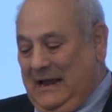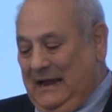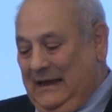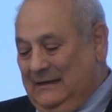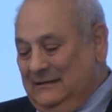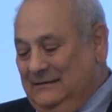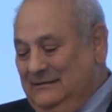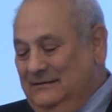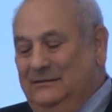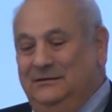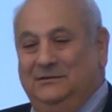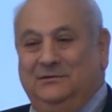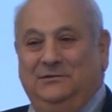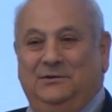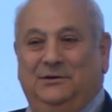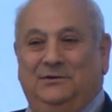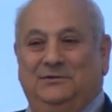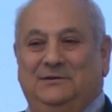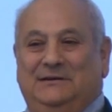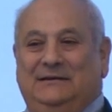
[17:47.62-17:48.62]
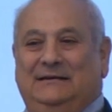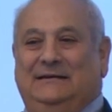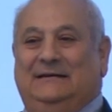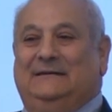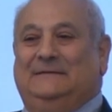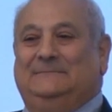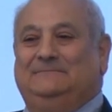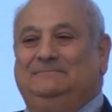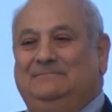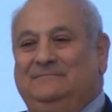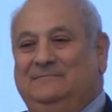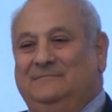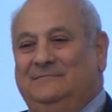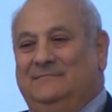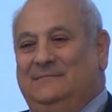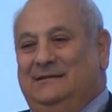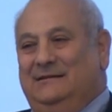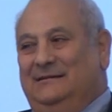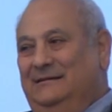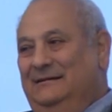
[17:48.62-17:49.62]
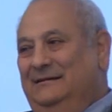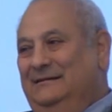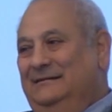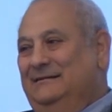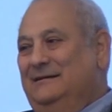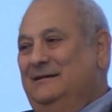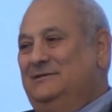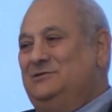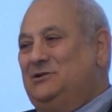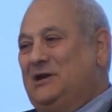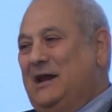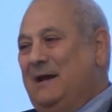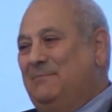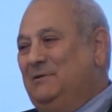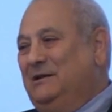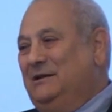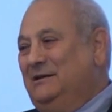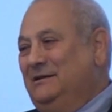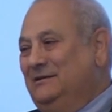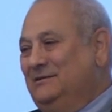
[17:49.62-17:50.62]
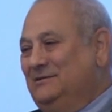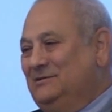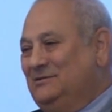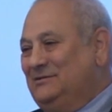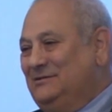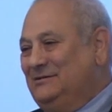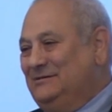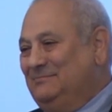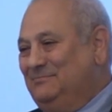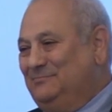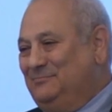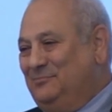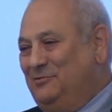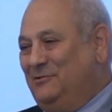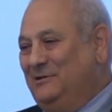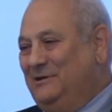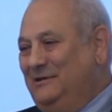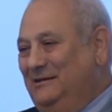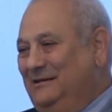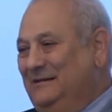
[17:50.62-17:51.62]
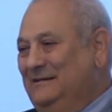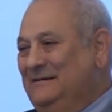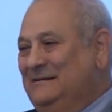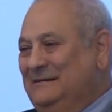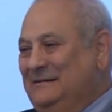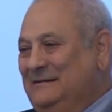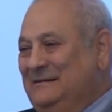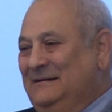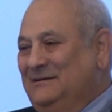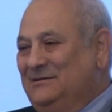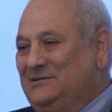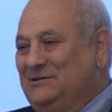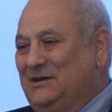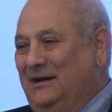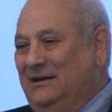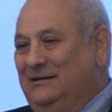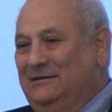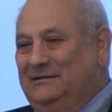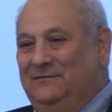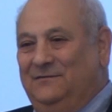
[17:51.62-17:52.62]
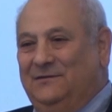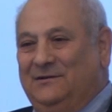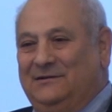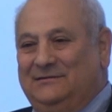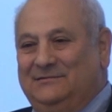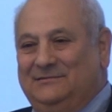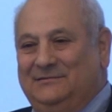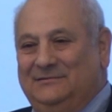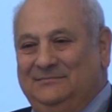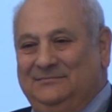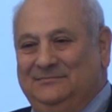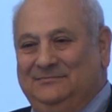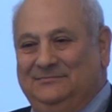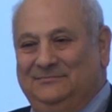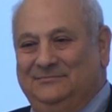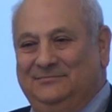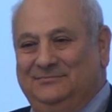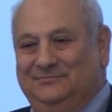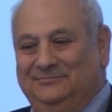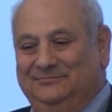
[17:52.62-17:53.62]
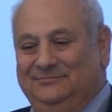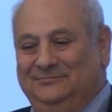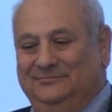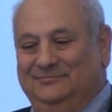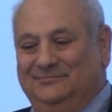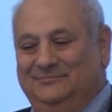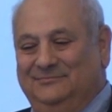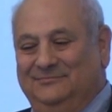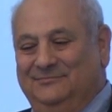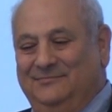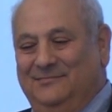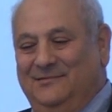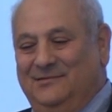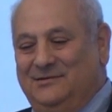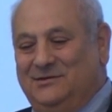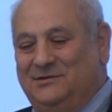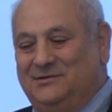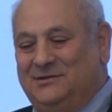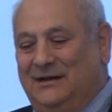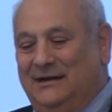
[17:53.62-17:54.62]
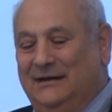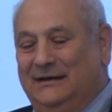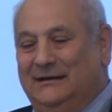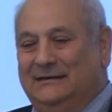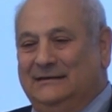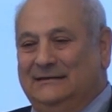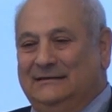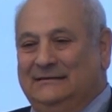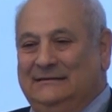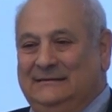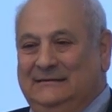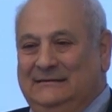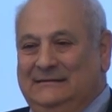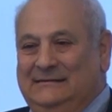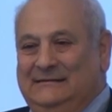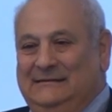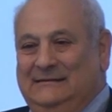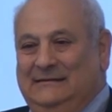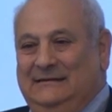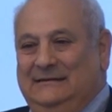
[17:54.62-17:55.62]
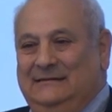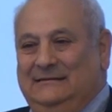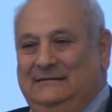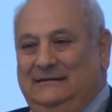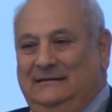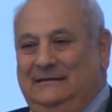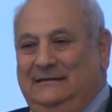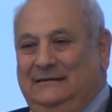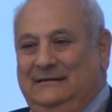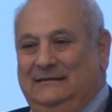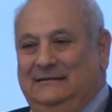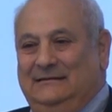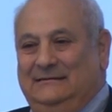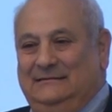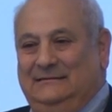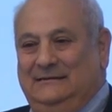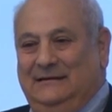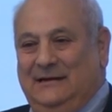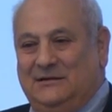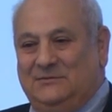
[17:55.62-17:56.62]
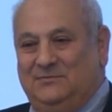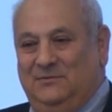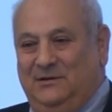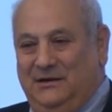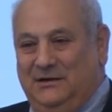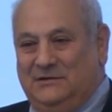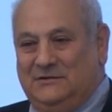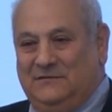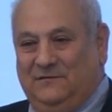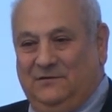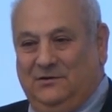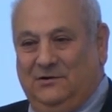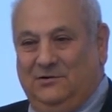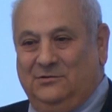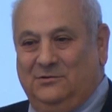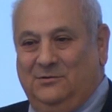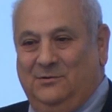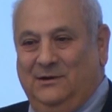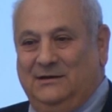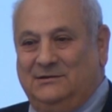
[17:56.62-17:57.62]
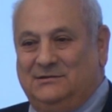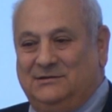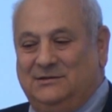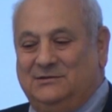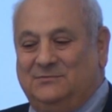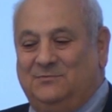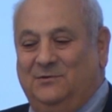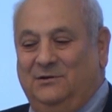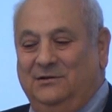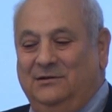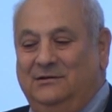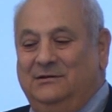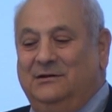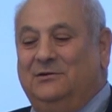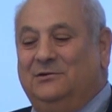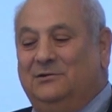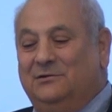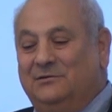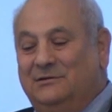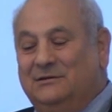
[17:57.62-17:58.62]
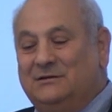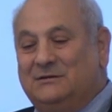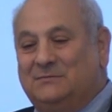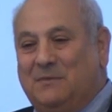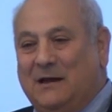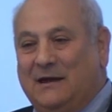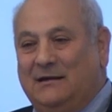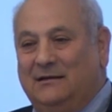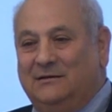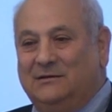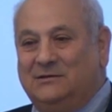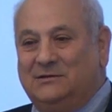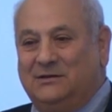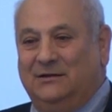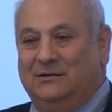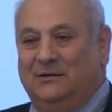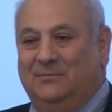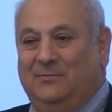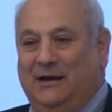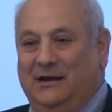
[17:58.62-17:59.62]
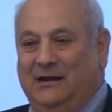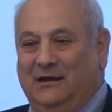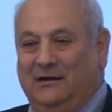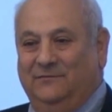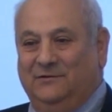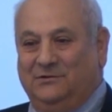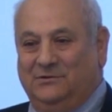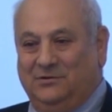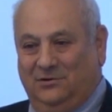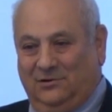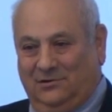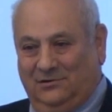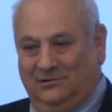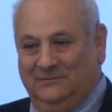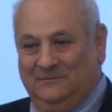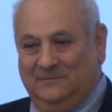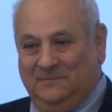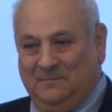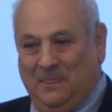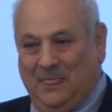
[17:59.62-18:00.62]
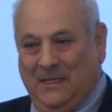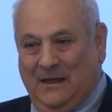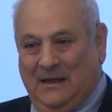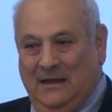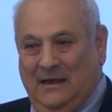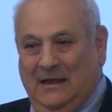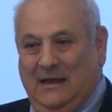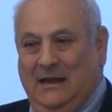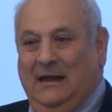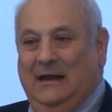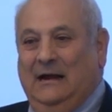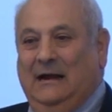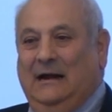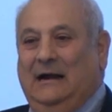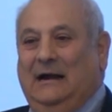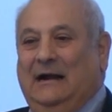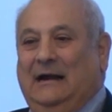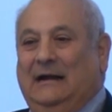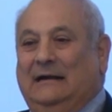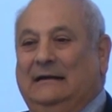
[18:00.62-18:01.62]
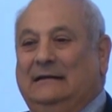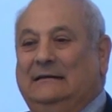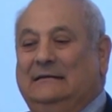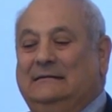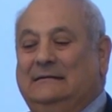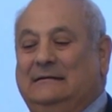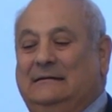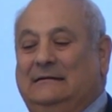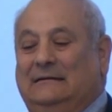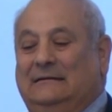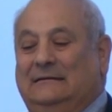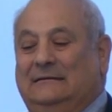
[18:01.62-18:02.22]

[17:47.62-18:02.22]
And you know, the in Japanese pre-scientific society, the explanation for earthquakes is, well, the earth is balanced on the back of a turtle, and